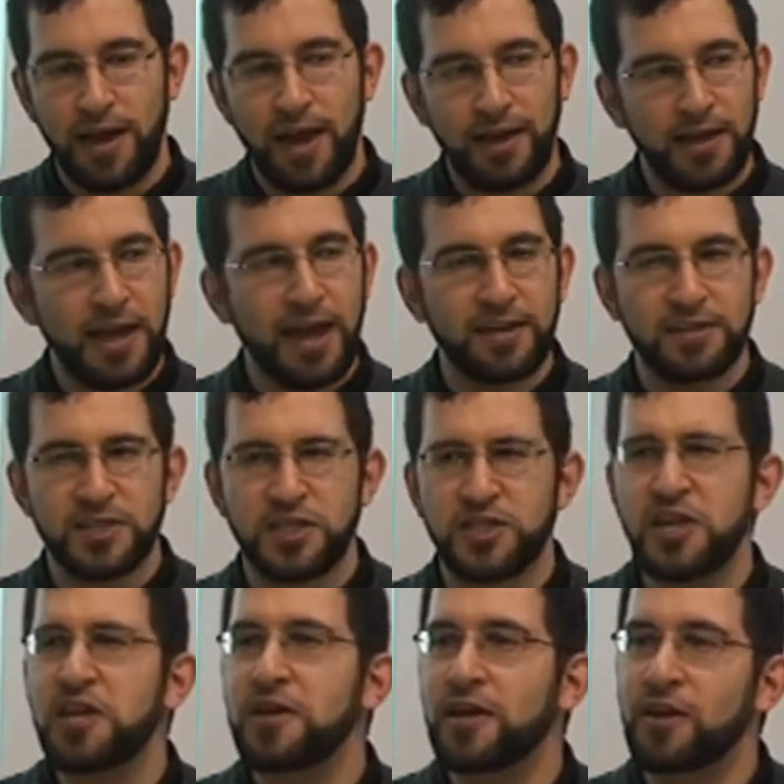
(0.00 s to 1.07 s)
had
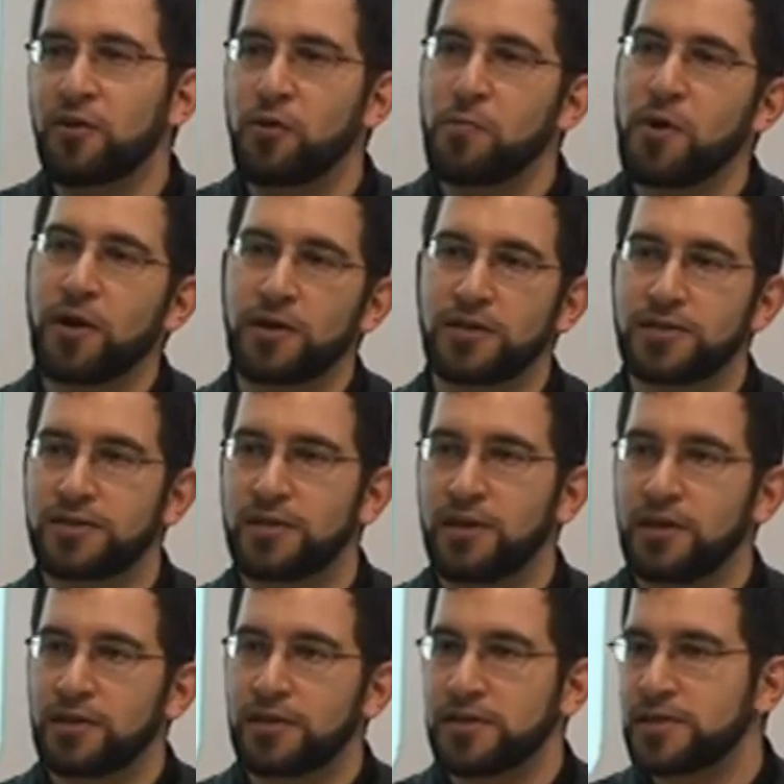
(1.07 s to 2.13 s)
stinging remarks
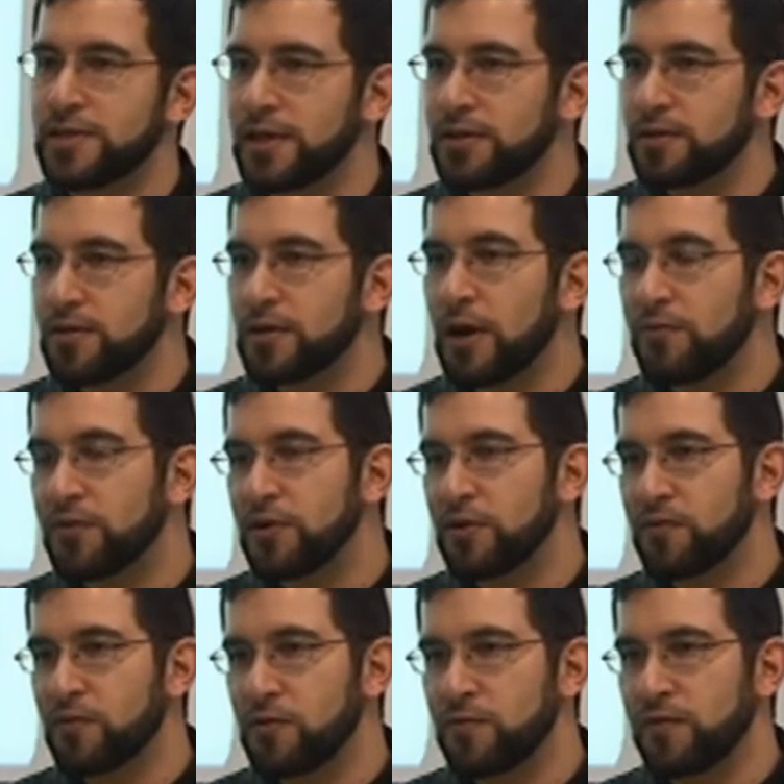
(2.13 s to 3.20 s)
to say to the governor of
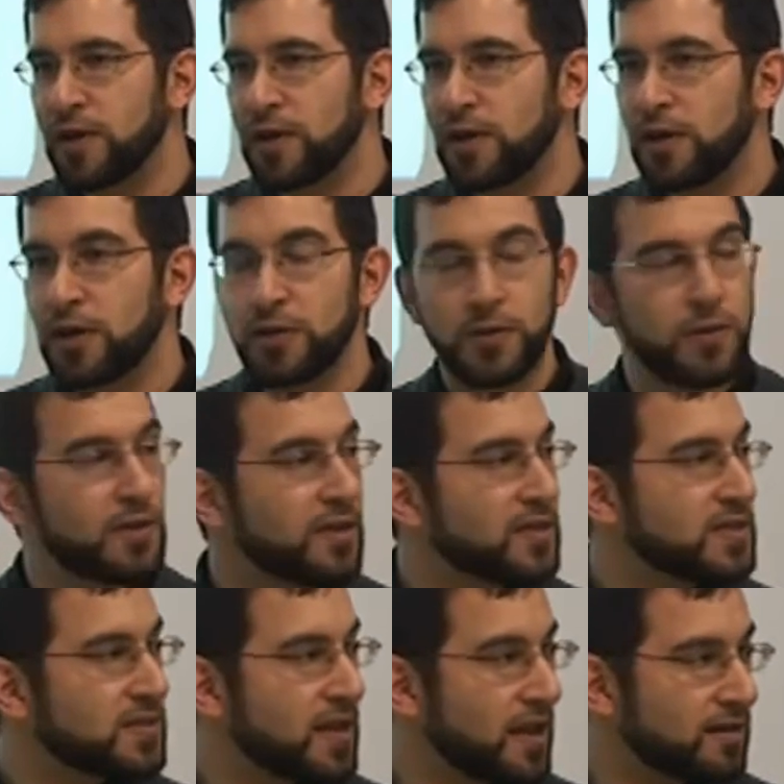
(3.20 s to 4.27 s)
Kufa, to the
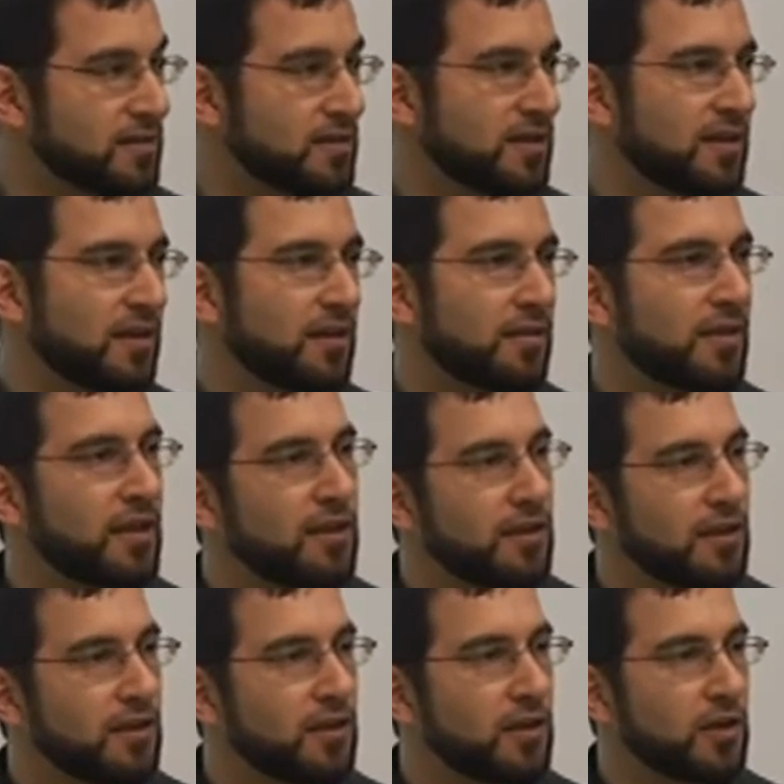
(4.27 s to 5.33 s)
extent that,
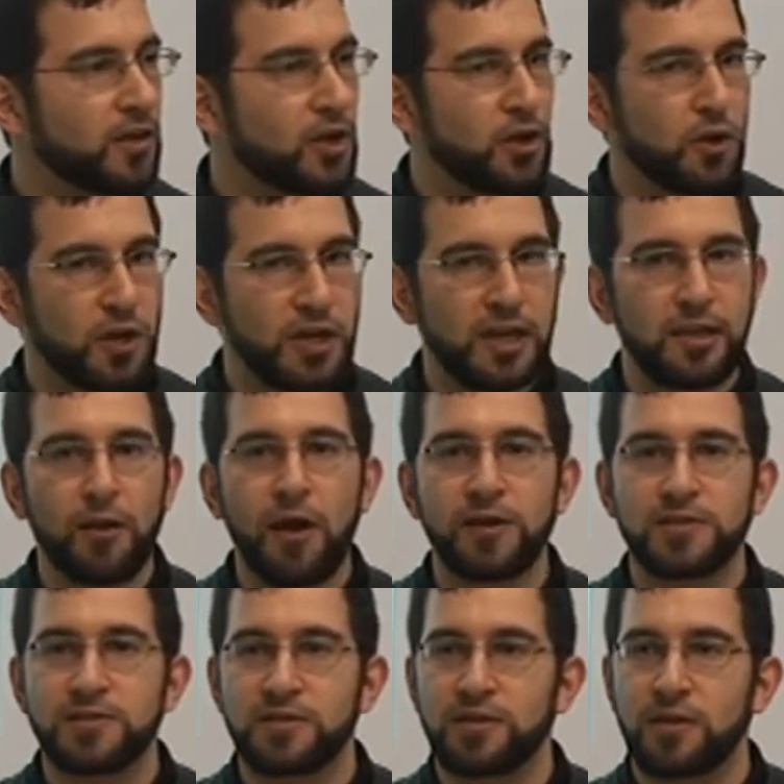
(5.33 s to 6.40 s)
you know, he
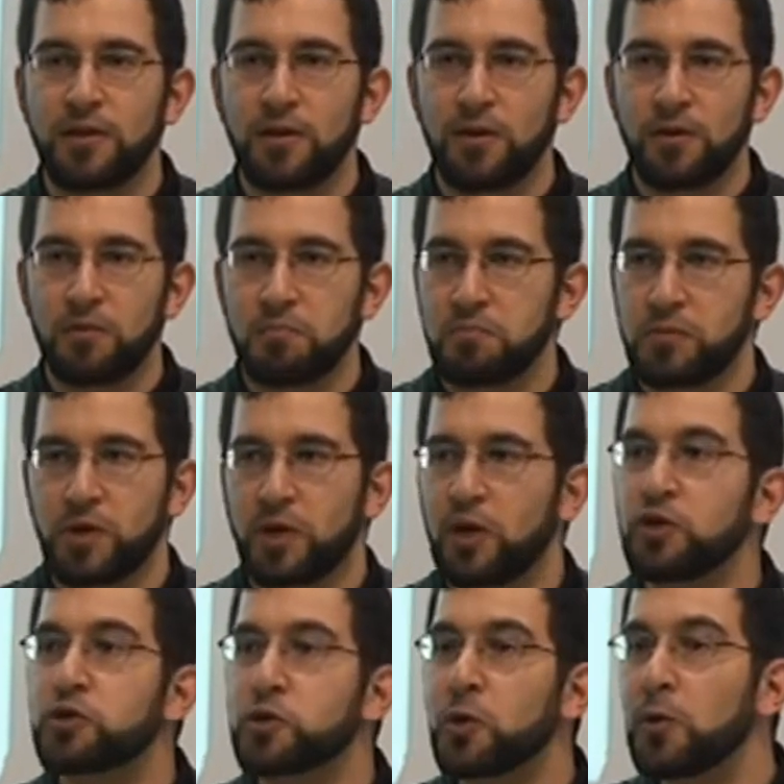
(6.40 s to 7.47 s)
lost
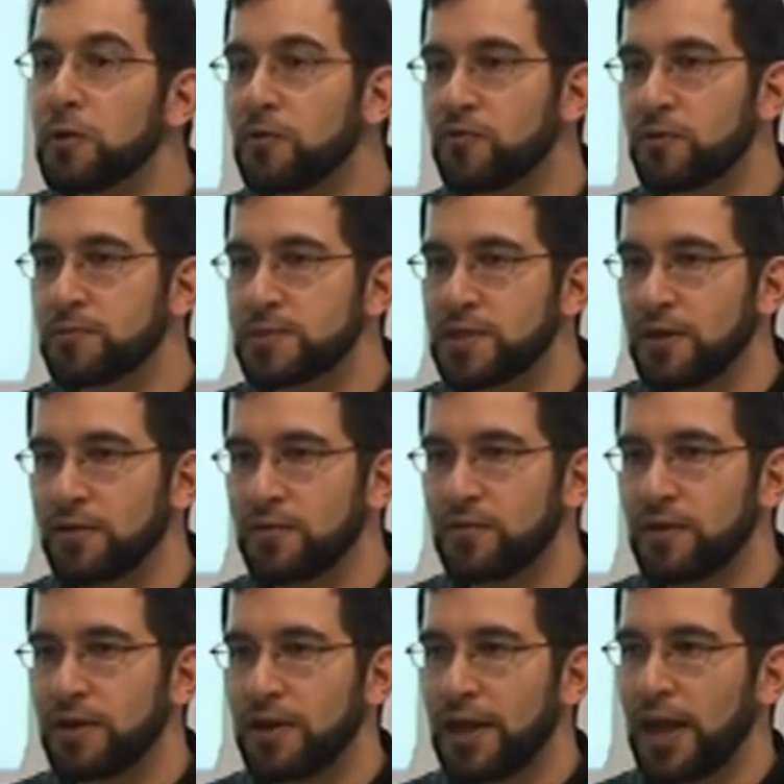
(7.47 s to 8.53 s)
control over himself
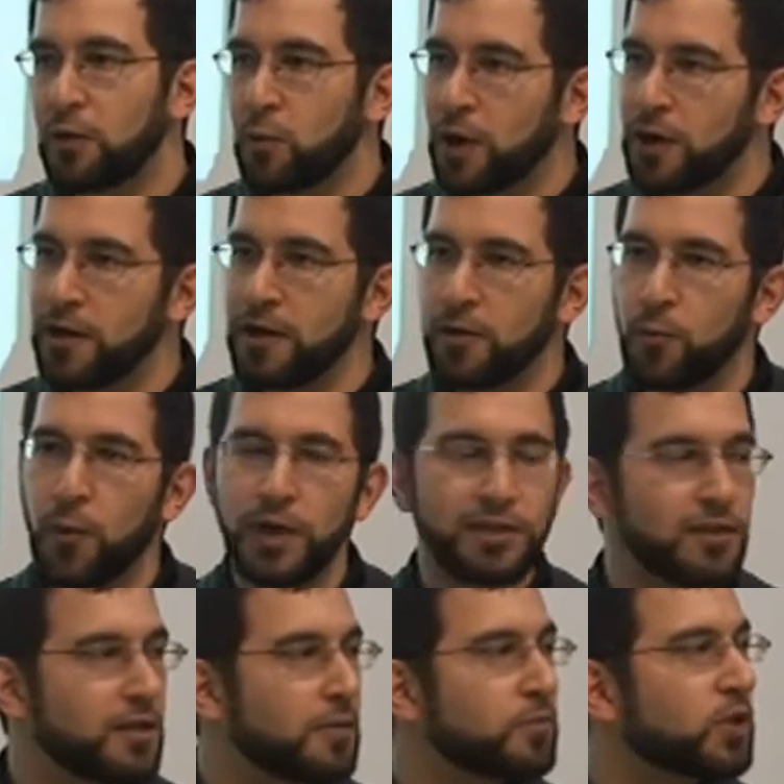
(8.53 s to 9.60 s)
and
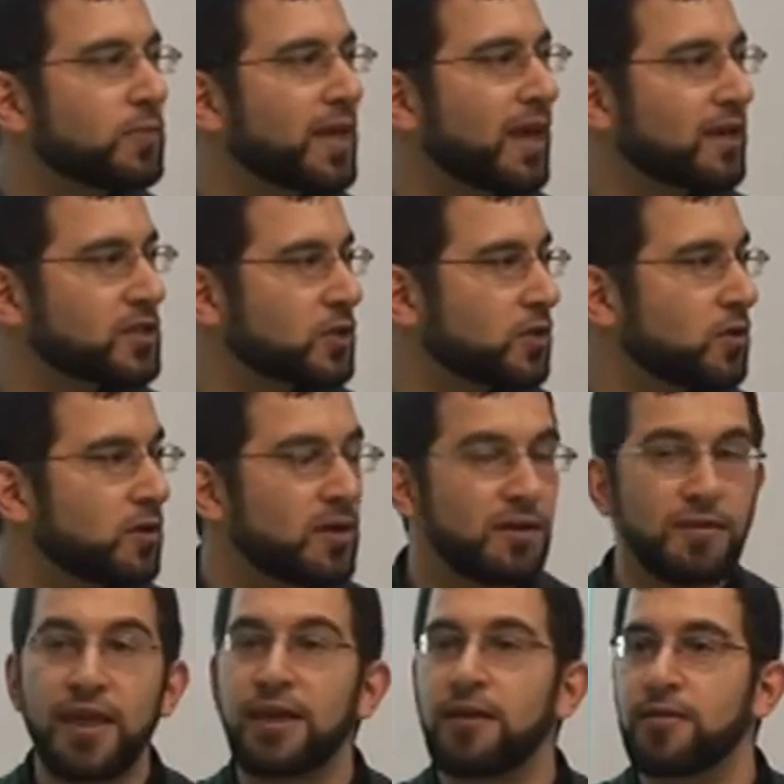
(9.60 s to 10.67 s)
wanted him to be
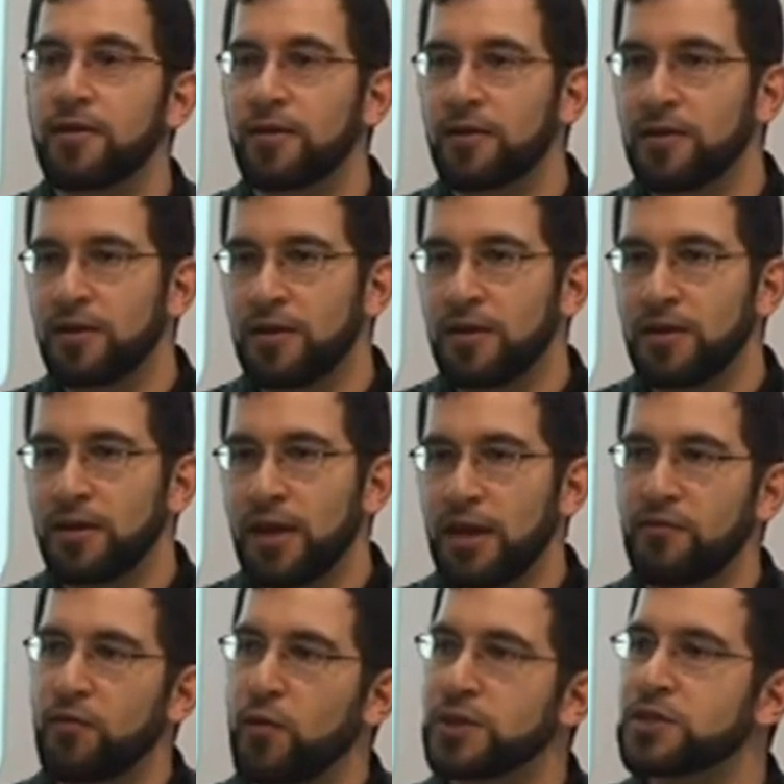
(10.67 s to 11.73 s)
executed then and there.
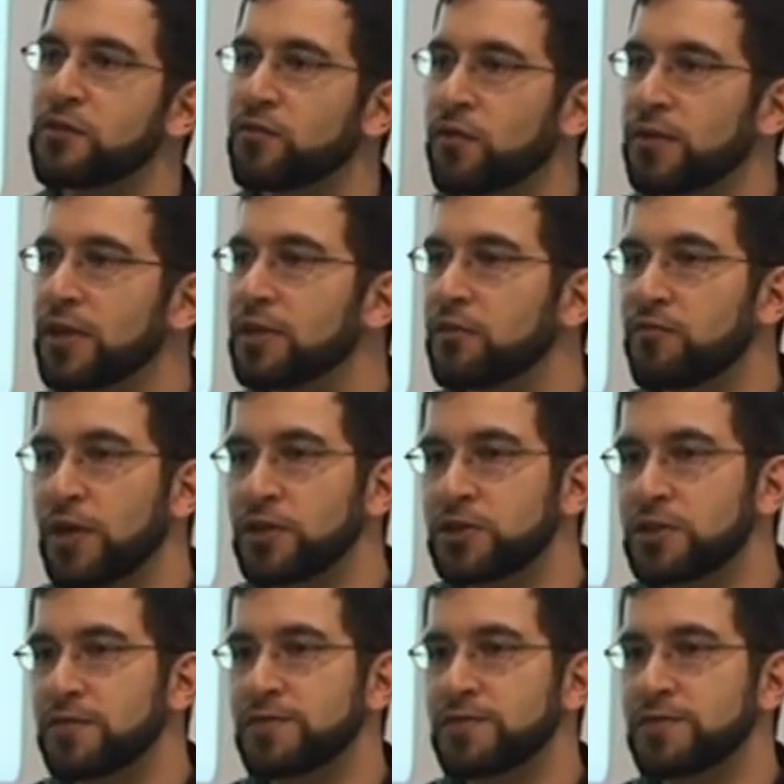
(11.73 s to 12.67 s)
And if it wasn't for the intervention